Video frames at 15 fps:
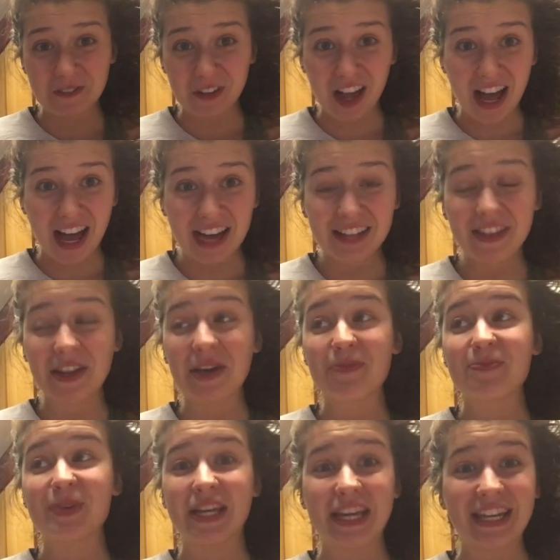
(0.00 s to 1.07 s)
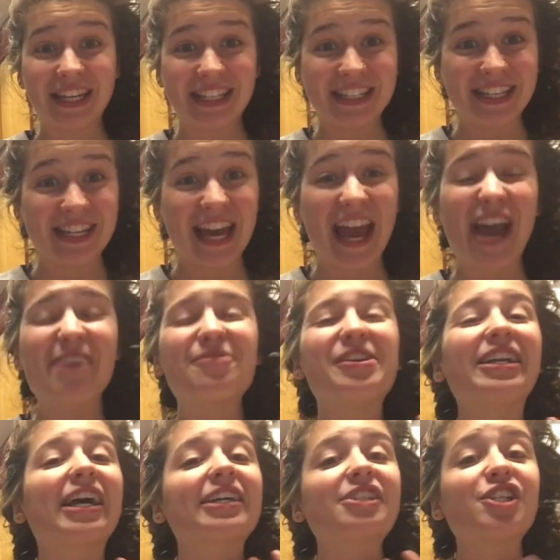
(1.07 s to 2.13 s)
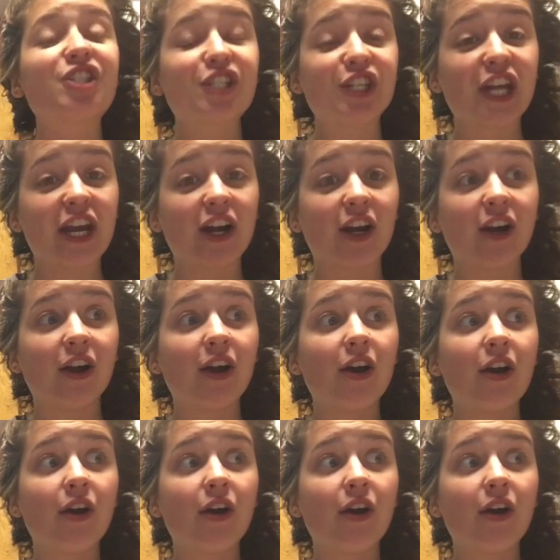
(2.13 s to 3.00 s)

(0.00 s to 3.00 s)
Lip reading: vlog that I'm beginning today, I would like to share